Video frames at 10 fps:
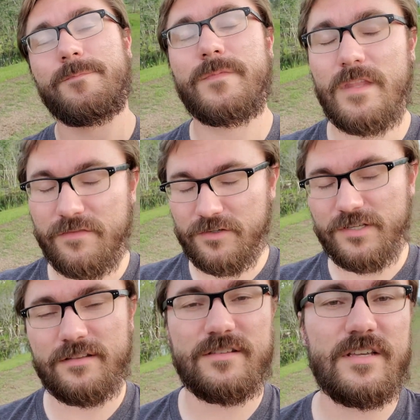if you're
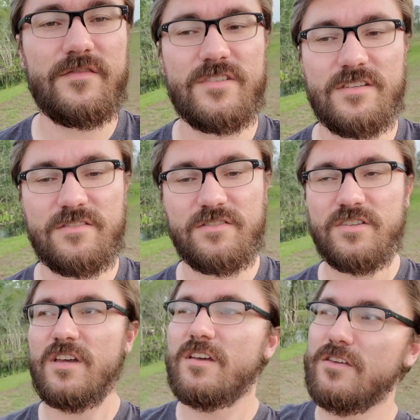looking at the Seven Sisters,
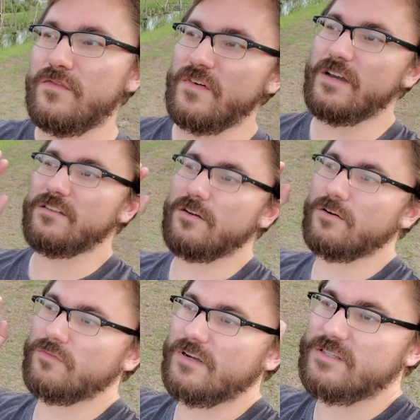you find
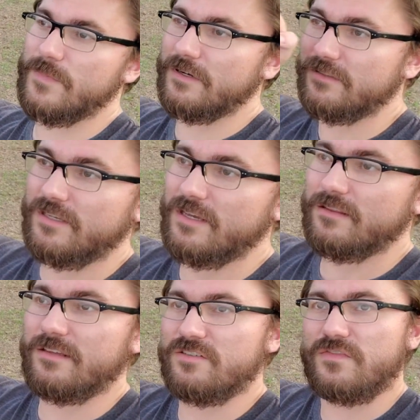Orion's belt,
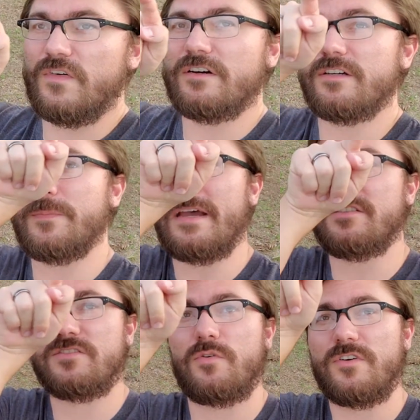then you just follow it
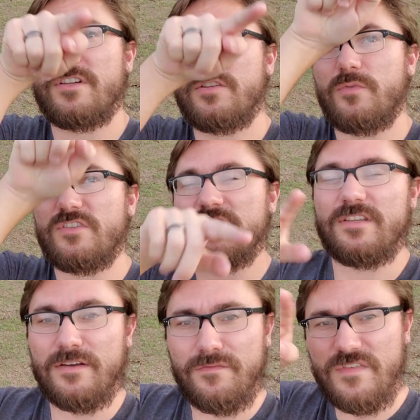past Taurus, which is
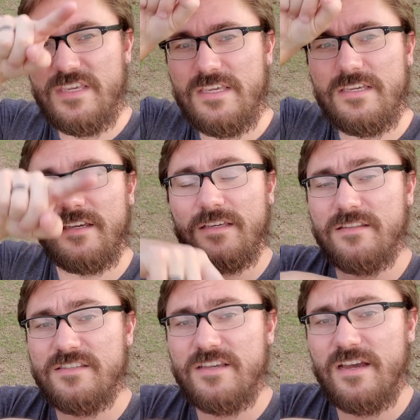like a V in
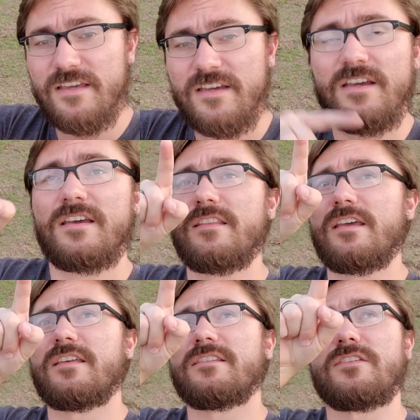the sky. Then you